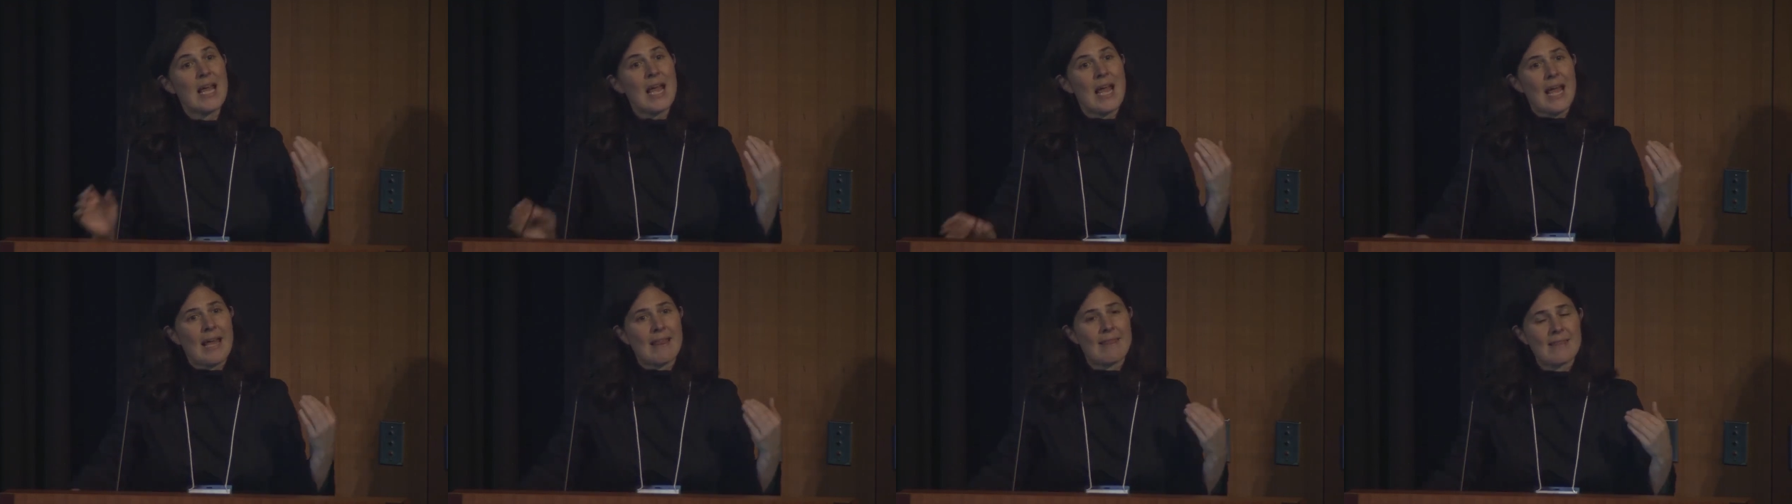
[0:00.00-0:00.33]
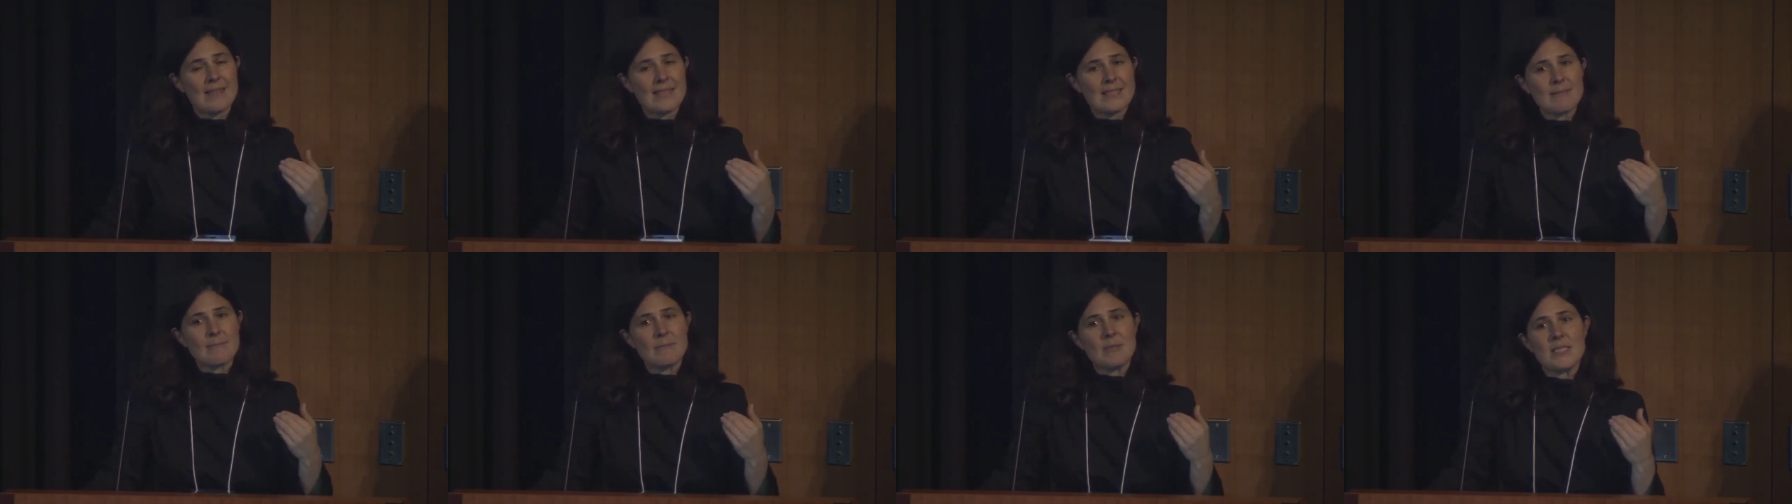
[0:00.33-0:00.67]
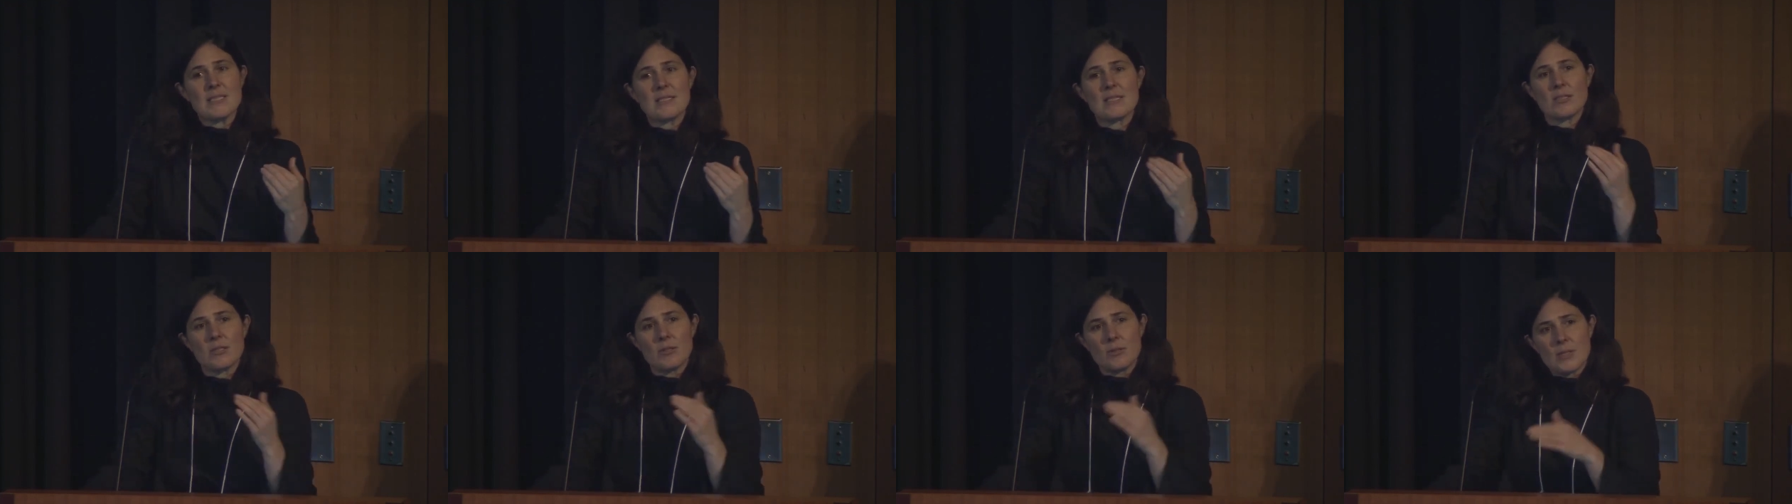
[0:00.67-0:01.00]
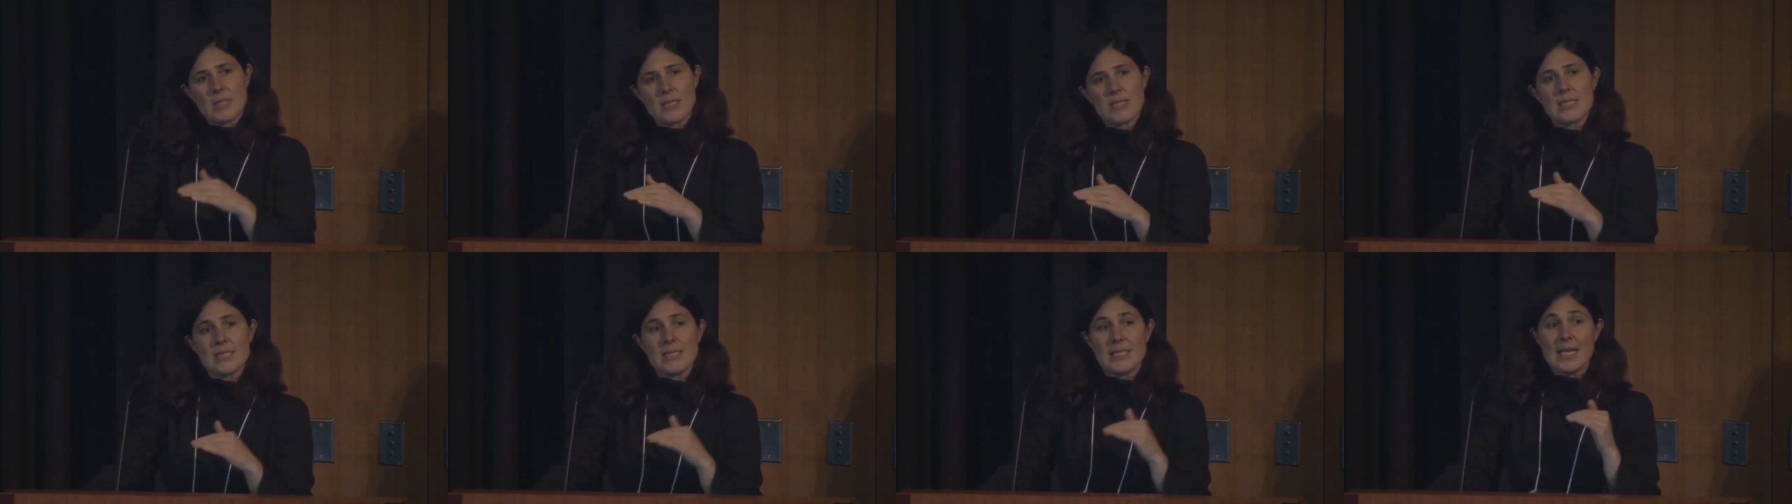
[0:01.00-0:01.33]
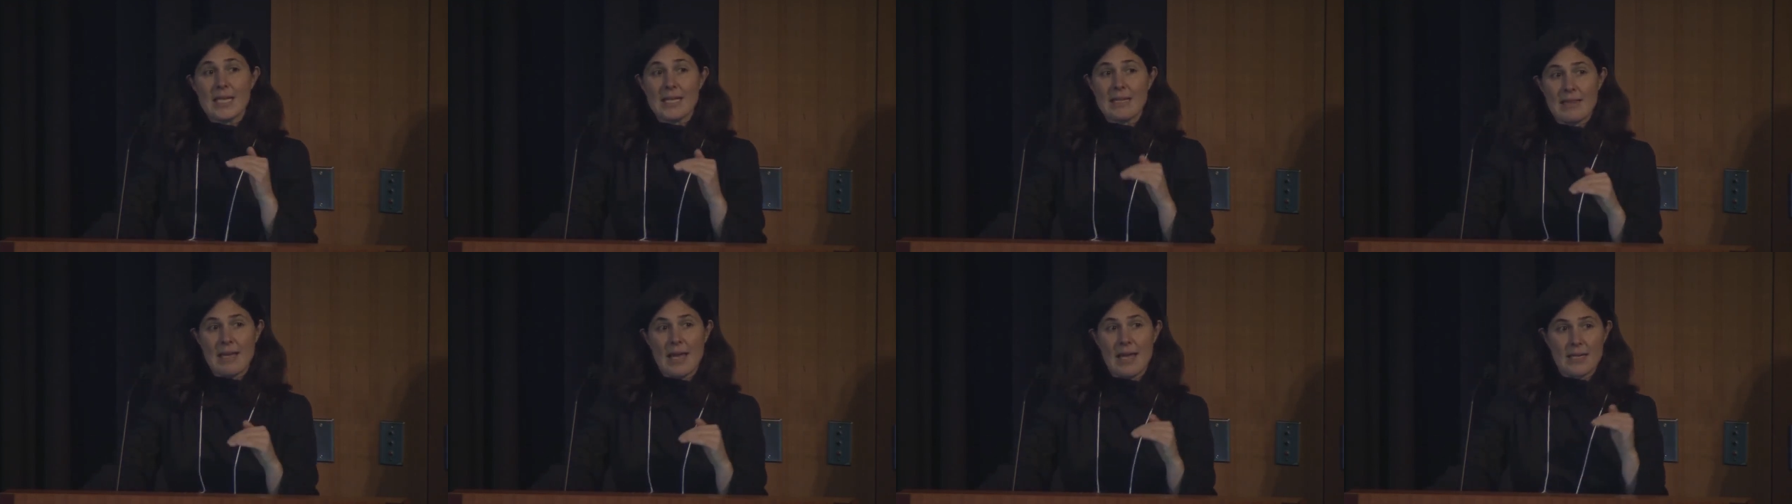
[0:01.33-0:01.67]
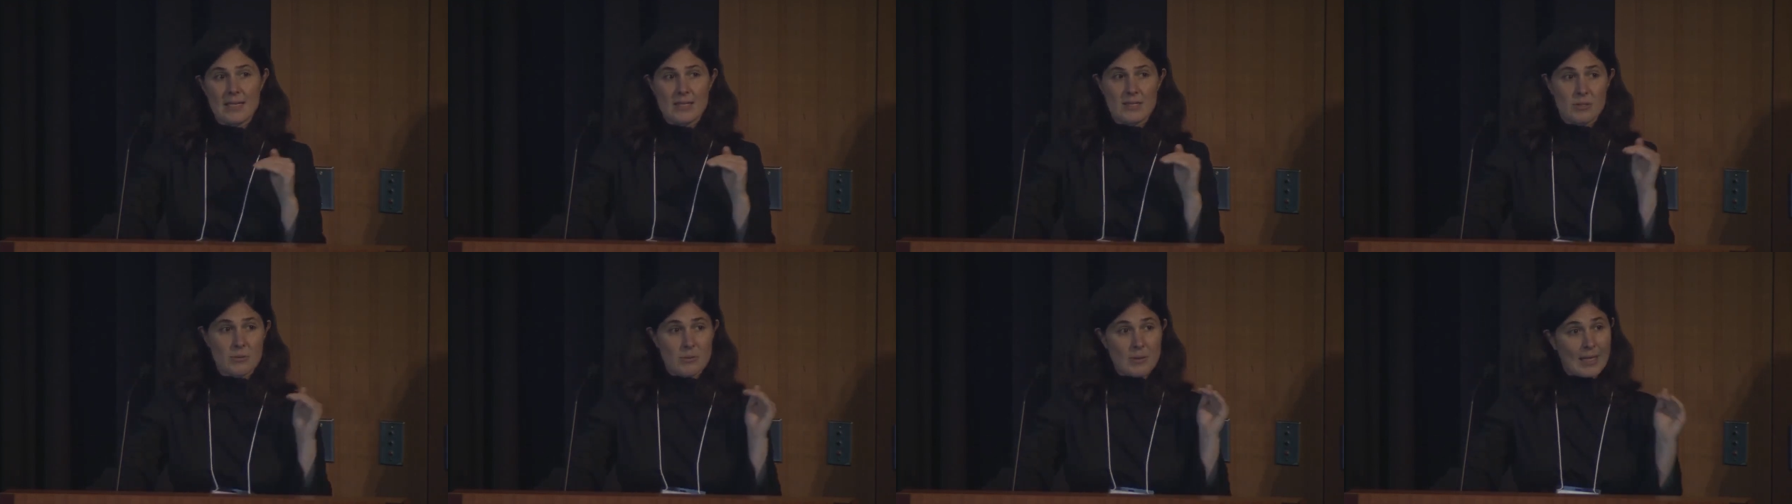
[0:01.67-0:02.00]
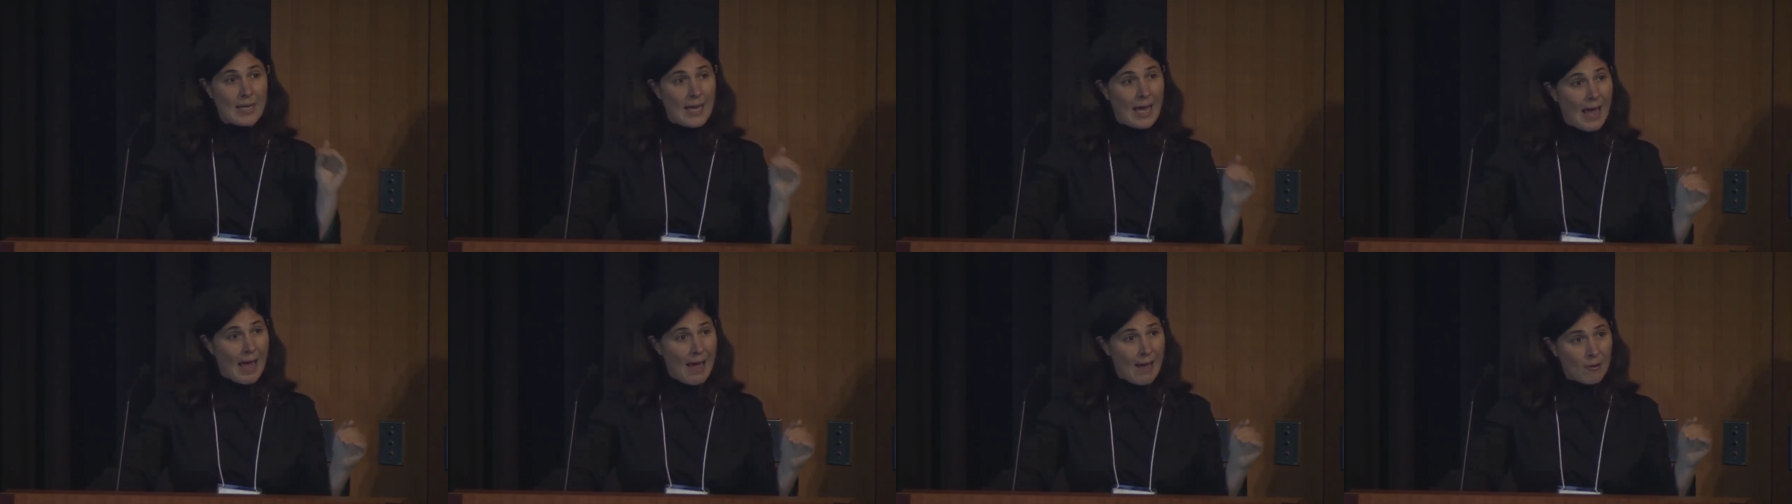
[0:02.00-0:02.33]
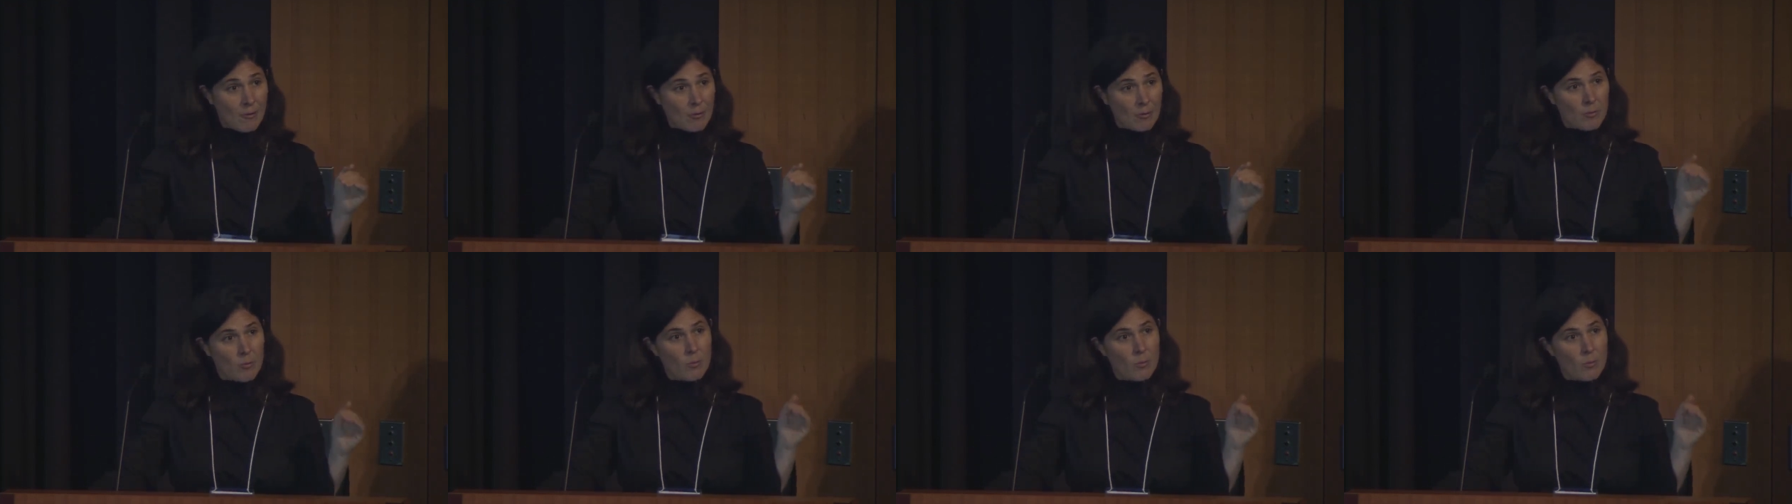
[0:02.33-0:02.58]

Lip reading: And this means that you need to take that into account